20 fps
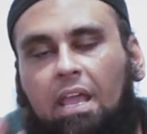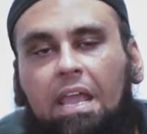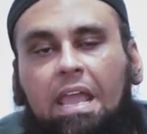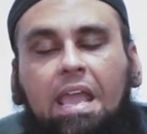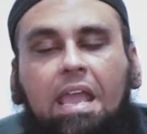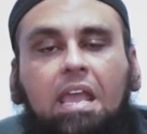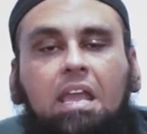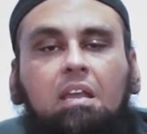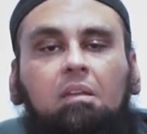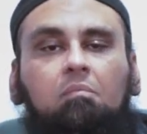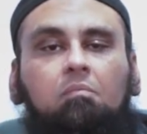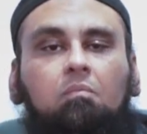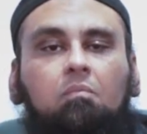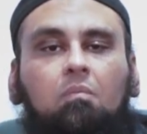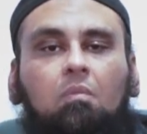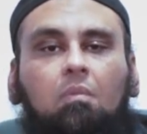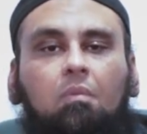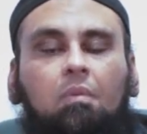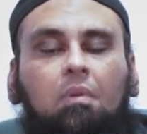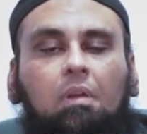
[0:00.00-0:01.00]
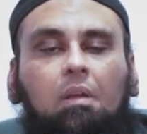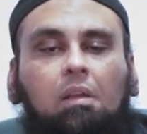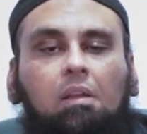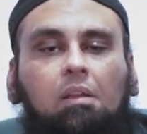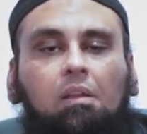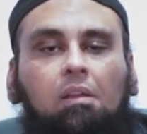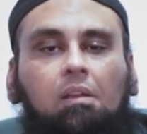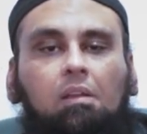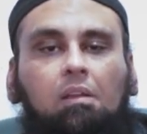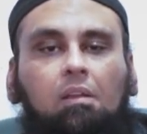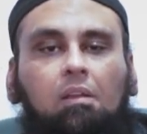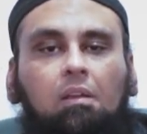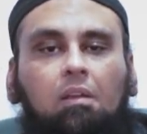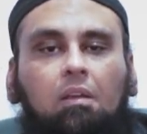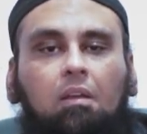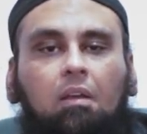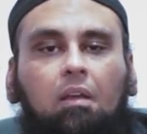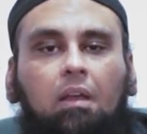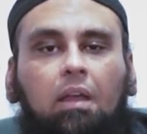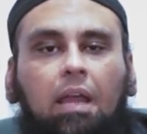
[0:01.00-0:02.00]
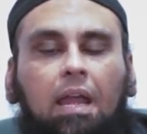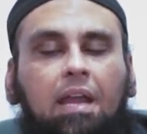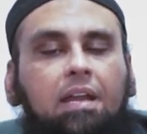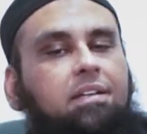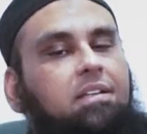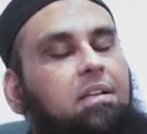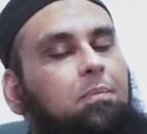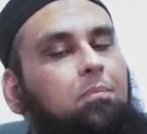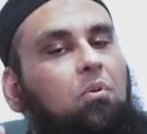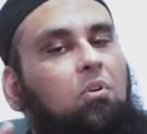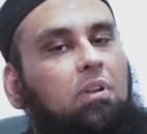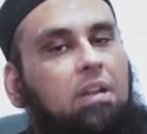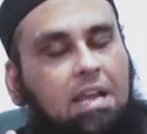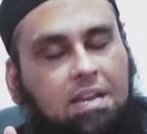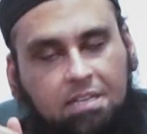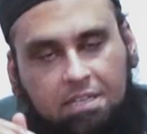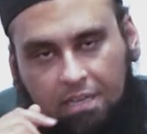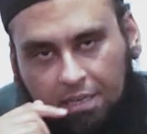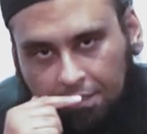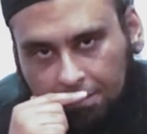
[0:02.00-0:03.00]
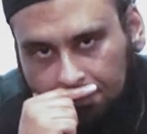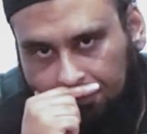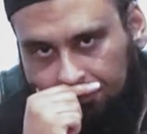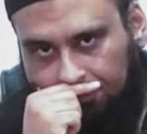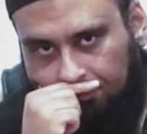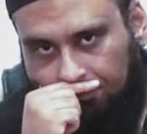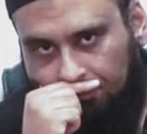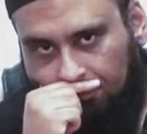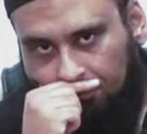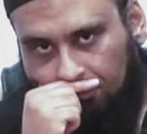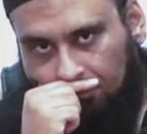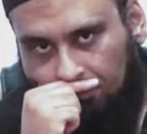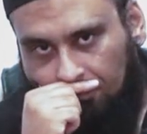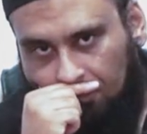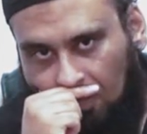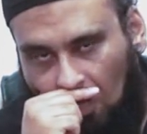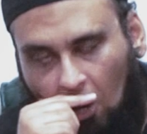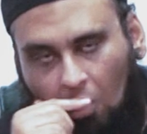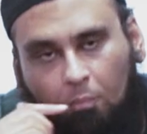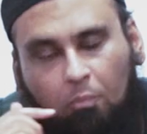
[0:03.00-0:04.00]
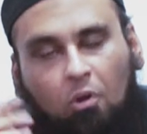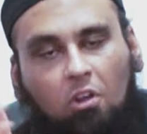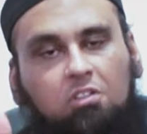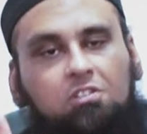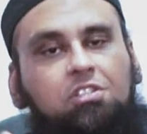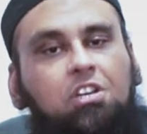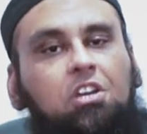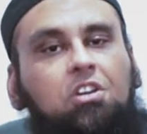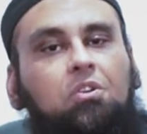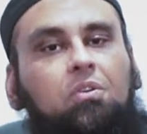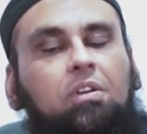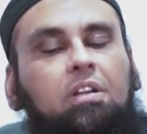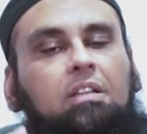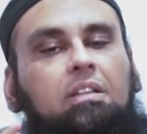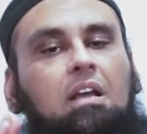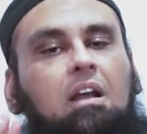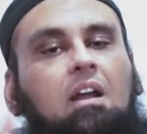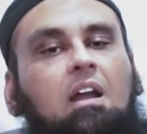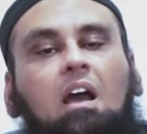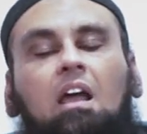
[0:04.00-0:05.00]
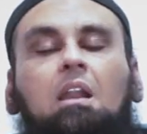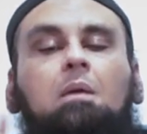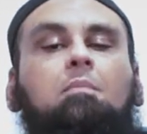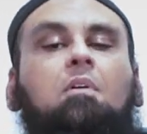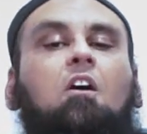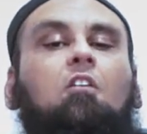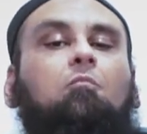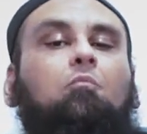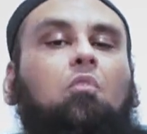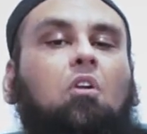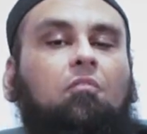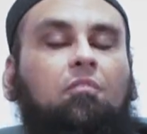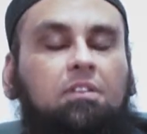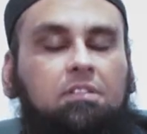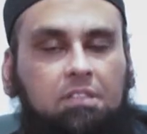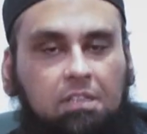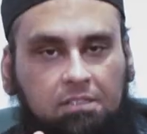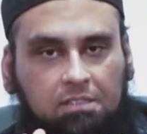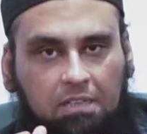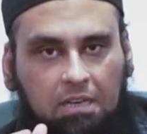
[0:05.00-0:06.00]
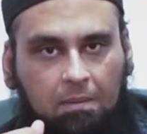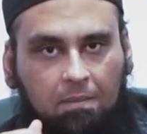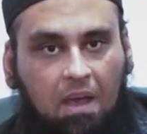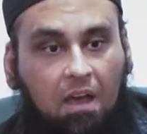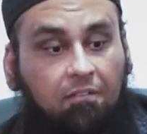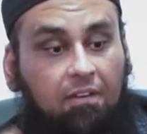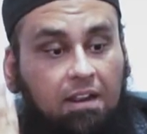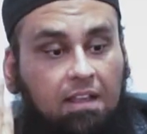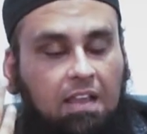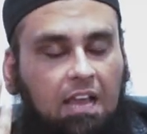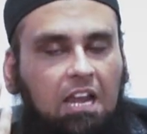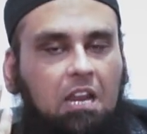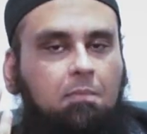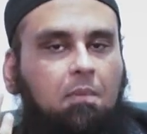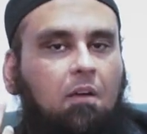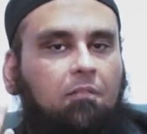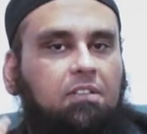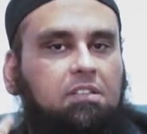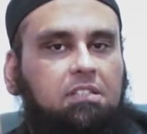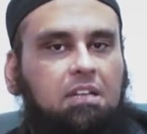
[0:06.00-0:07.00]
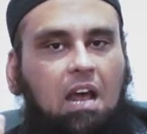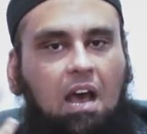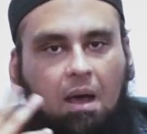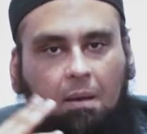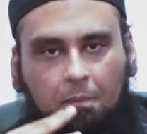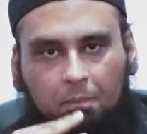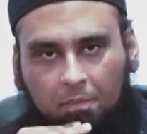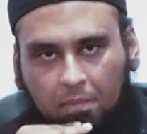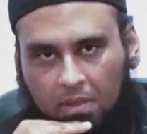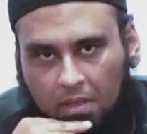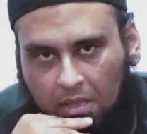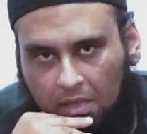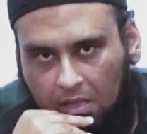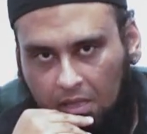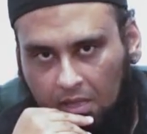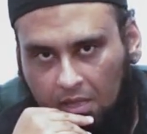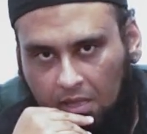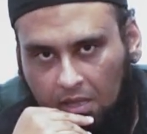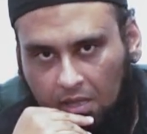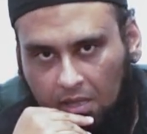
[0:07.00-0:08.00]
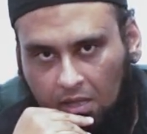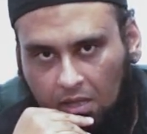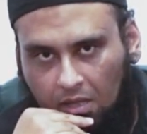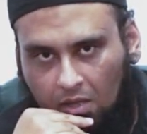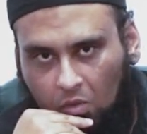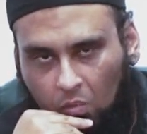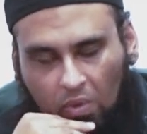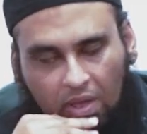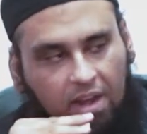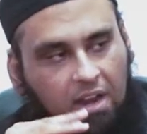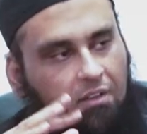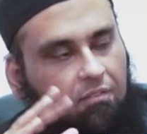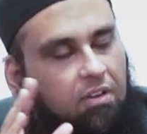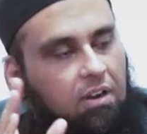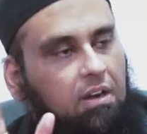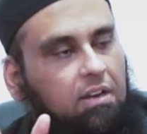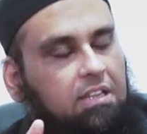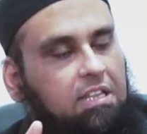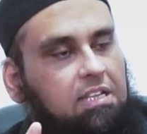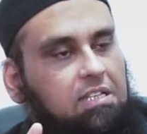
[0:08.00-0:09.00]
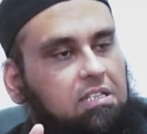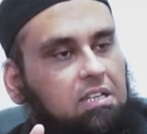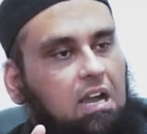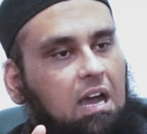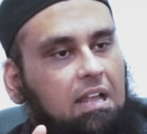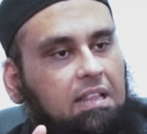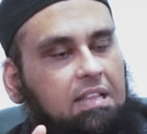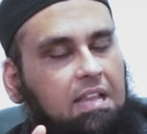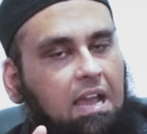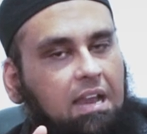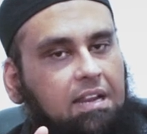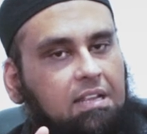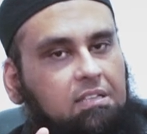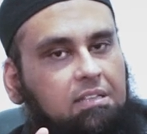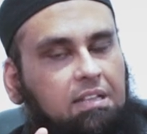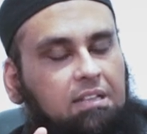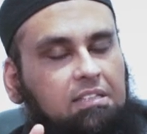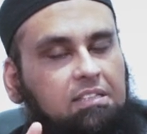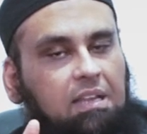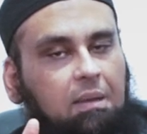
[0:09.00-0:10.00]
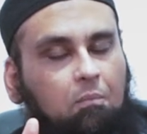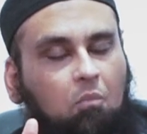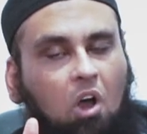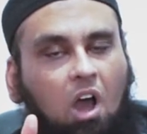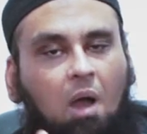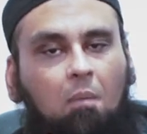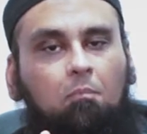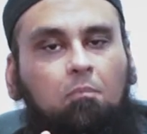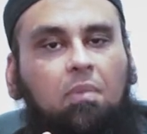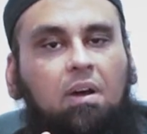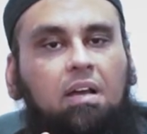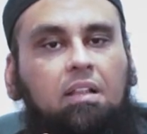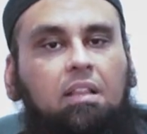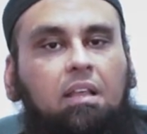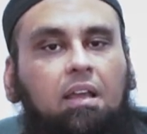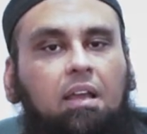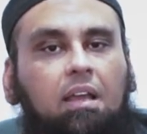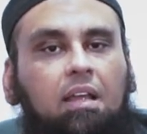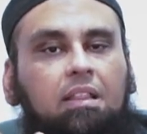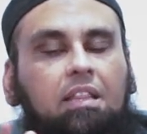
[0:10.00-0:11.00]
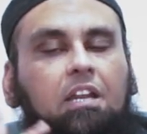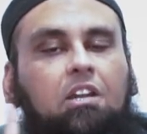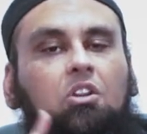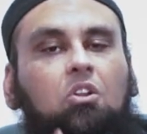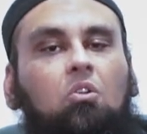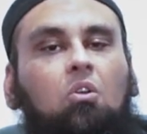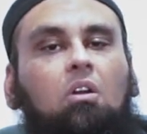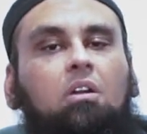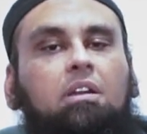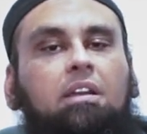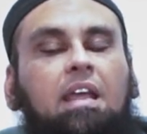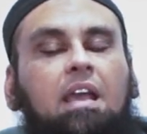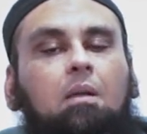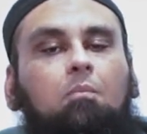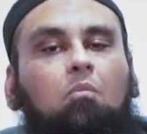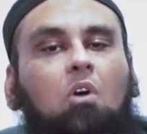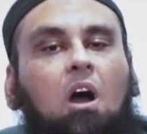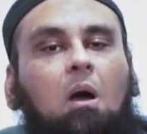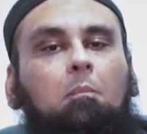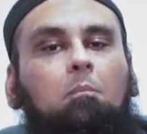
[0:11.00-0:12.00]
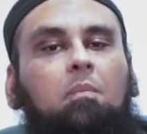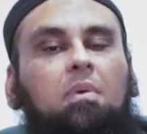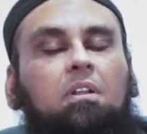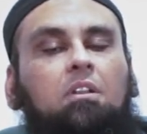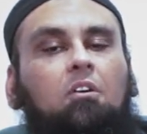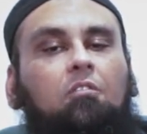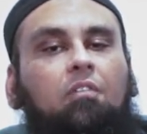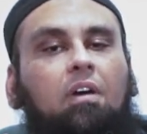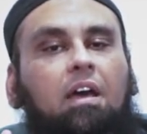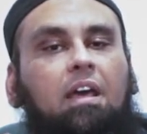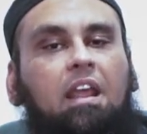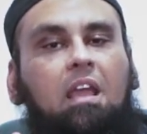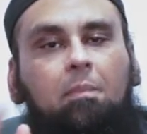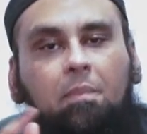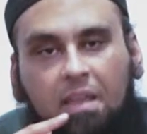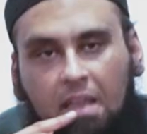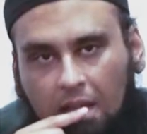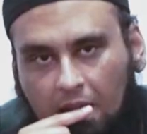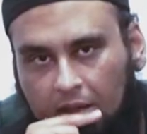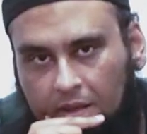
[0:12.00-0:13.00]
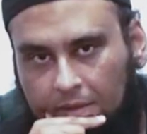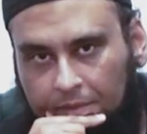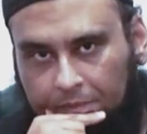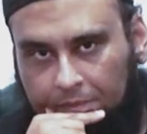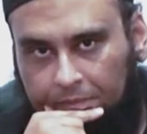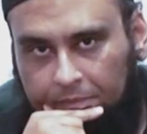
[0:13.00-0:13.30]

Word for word: He interpolated or prostituted the kalima of Prophet our kalima of Islam. Whenever these Qadianis then say Muhammad, they do not take Muhammad of Arabia.